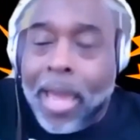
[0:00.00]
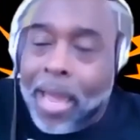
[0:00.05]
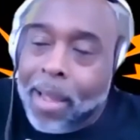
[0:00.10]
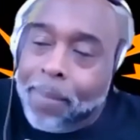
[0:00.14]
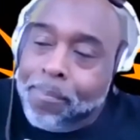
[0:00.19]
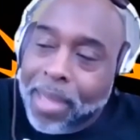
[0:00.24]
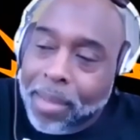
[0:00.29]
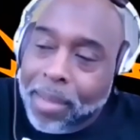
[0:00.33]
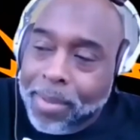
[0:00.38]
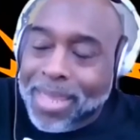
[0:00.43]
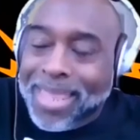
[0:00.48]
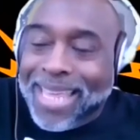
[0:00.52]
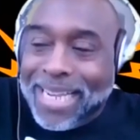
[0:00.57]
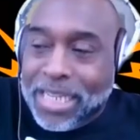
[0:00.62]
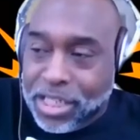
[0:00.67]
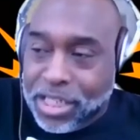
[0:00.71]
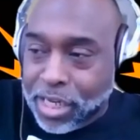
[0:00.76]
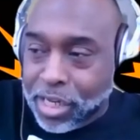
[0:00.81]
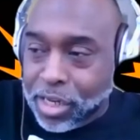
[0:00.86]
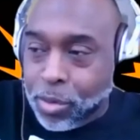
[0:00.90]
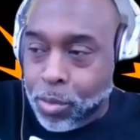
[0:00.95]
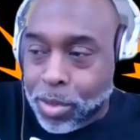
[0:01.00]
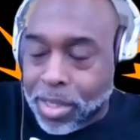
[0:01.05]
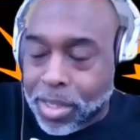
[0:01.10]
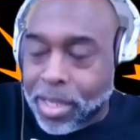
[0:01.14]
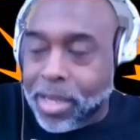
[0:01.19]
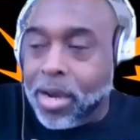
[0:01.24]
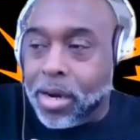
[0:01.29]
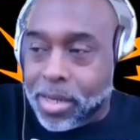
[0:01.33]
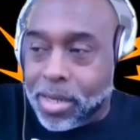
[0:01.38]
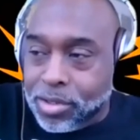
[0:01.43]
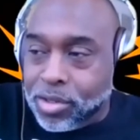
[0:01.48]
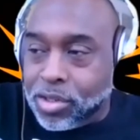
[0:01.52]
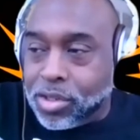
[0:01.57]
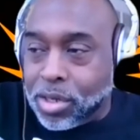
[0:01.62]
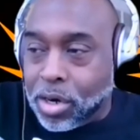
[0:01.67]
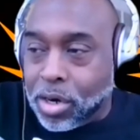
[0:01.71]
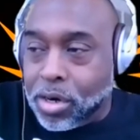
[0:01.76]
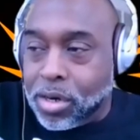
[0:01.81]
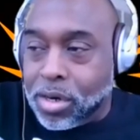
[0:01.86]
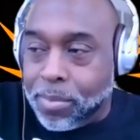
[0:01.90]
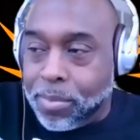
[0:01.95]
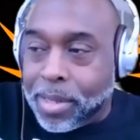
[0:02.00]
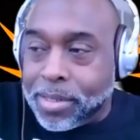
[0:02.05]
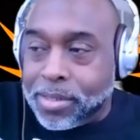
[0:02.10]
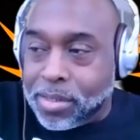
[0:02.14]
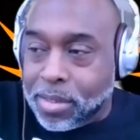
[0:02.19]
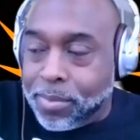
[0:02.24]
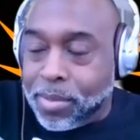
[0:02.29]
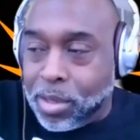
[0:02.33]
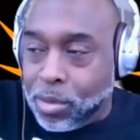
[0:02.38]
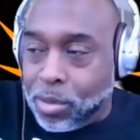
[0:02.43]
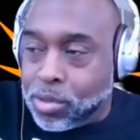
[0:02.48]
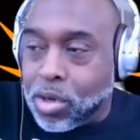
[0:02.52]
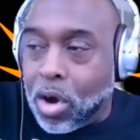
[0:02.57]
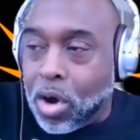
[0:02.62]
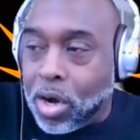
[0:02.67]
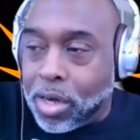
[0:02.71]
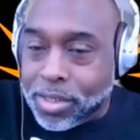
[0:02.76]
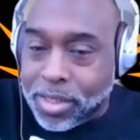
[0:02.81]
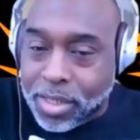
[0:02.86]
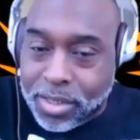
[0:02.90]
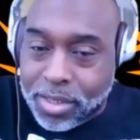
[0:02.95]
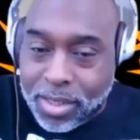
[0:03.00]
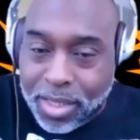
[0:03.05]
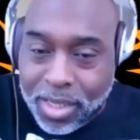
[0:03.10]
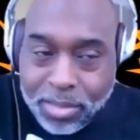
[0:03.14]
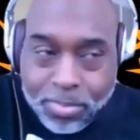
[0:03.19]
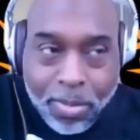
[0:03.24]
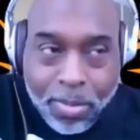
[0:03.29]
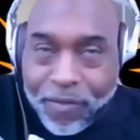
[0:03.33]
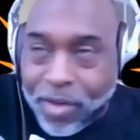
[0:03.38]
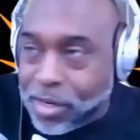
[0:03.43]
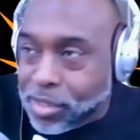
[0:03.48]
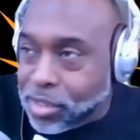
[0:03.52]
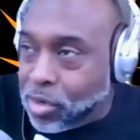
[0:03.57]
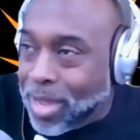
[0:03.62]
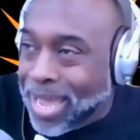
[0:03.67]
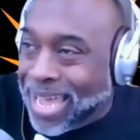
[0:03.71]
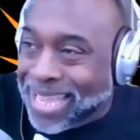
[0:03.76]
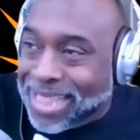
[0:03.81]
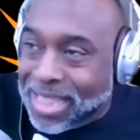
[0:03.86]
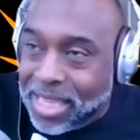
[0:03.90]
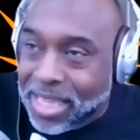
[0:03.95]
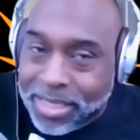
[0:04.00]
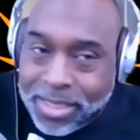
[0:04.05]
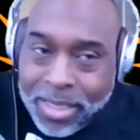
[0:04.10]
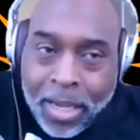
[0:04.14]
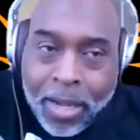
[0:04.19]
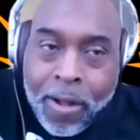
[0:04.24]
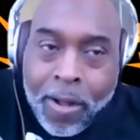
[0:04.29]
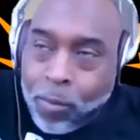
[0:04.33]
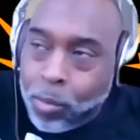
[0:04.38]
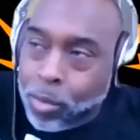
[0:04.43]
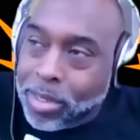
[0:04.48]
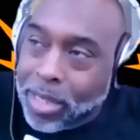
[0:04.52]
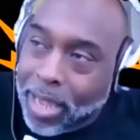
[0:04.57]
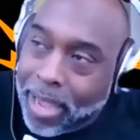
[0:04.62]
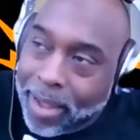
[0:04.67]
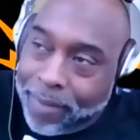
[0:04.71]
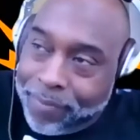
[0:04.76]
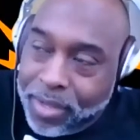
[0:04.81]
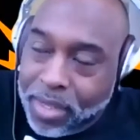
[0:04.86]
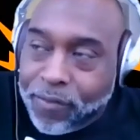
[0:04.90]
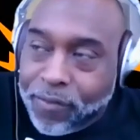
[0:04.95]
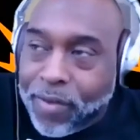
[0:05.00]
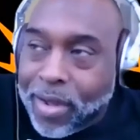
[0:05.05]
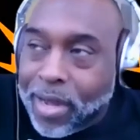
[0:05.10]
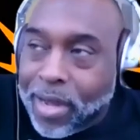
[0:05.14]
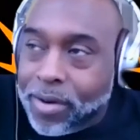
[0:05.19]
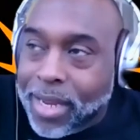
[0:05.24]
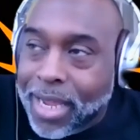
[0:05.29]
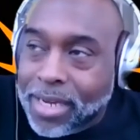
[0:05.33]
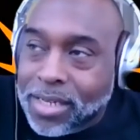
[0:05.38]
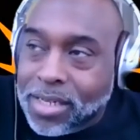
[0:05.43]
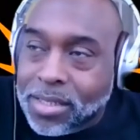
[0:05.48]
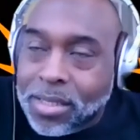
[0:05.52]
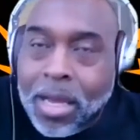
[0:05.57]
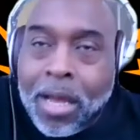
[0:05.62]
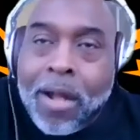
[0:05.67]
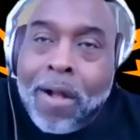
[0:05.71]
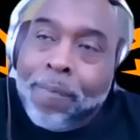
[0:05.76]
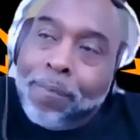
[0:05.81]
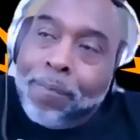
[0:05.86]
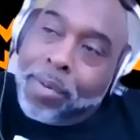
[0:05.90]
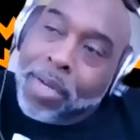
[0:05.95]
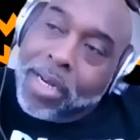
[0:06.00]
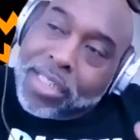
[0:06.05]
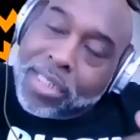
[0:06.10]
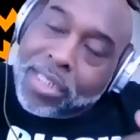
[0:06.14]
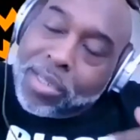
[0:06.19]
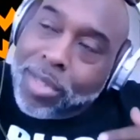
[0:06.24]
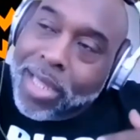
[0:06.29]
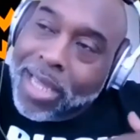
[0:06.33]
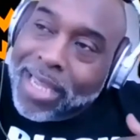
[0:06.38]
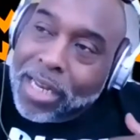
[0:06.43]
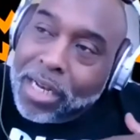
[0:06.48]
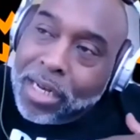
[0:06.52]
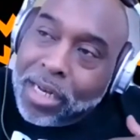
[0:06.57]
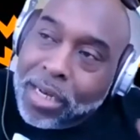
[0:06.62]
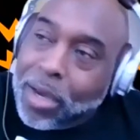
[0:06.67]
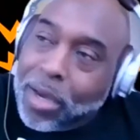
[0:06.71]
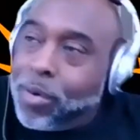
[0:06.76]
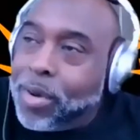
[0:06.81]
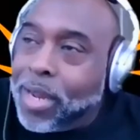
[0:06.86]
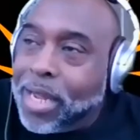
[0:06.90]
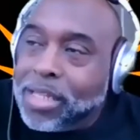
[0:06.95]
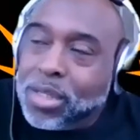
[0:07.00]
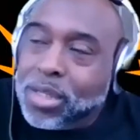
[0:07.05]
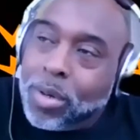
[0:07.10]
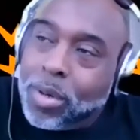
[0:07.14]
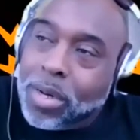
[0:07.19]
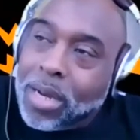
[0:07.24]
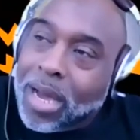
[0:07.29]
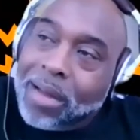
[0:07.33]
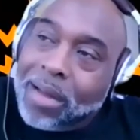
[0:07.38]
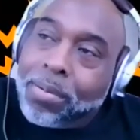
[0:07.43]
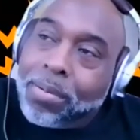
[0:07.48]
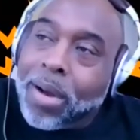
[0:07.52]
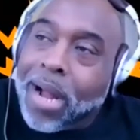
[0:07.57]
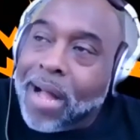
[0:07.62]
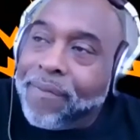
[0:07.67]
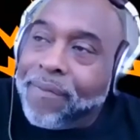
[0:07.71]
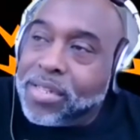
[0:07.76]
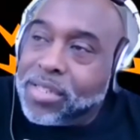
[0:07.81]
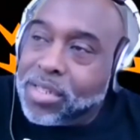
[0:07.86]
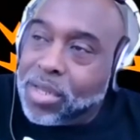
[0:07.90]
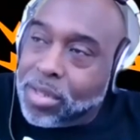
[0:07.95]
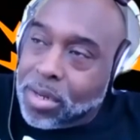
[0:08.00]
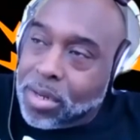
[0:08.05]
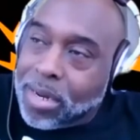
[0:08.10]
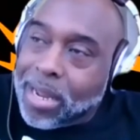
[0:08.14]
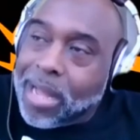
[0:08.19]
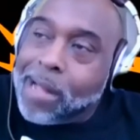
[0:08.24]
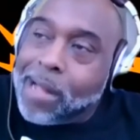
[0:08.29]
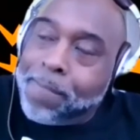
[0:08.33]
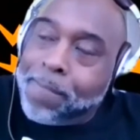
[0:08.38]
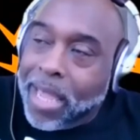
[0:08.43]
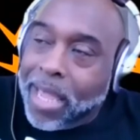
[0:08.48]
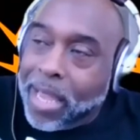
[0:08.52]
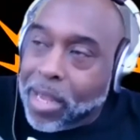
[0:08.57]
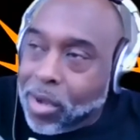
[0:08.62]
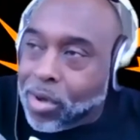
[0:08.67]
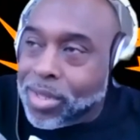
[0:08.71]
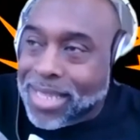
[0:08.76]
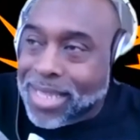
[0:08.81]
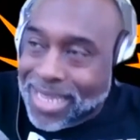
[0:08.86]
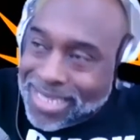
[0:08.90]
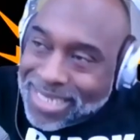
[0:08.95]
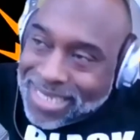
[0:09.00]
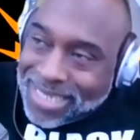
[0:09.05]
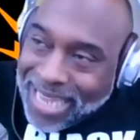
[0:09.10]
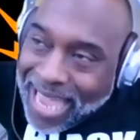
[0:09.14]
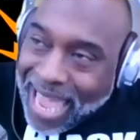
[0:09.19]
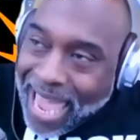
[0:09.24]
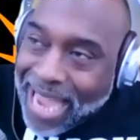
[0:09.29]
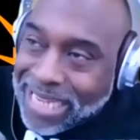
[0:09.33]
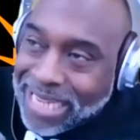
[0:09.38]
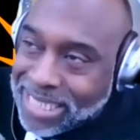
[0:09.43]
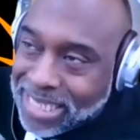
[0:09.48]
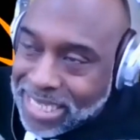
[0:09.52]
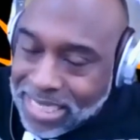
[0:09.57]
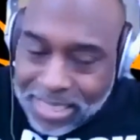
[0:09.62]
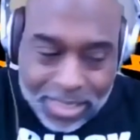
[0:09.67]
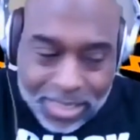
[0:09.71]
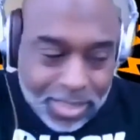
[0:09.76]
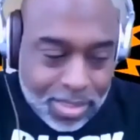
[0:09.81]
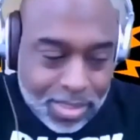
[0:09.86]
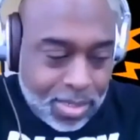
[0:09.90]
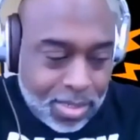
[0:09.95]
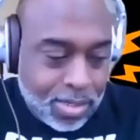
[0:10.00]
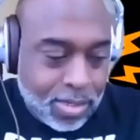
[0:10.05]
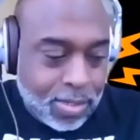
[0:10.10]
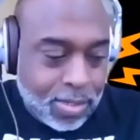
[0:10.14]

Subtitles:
And maybe they genuinely are concerned about some of those causes, these professional athletes, when they have these foundations, but it's so they can donate to a nonprofit so they're not paying all these taxes.